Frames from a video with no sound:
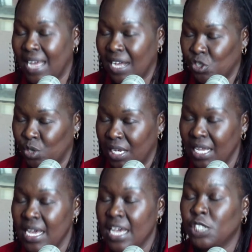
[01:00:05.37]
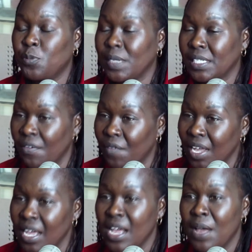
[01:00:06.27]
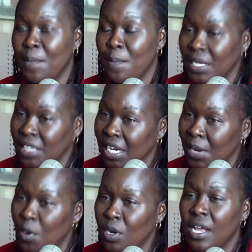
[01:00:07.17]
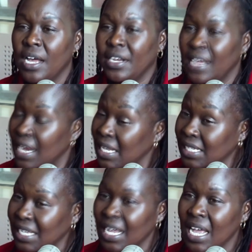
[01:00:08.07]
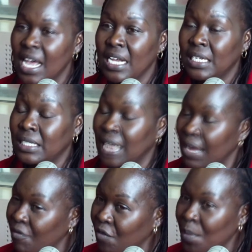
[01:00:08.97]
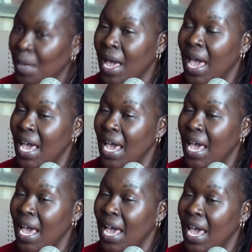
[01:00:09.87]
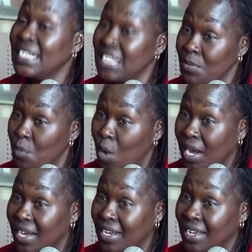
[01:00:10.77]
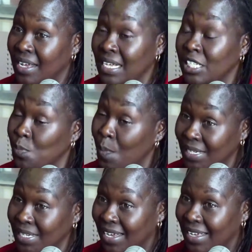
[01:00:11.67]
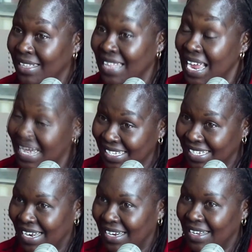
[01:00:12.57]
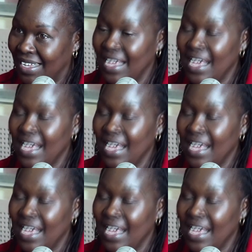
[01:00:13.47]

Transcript: actually, specific, measurable, realistic, time frame, ethical, and teamwork. Smarter they understand.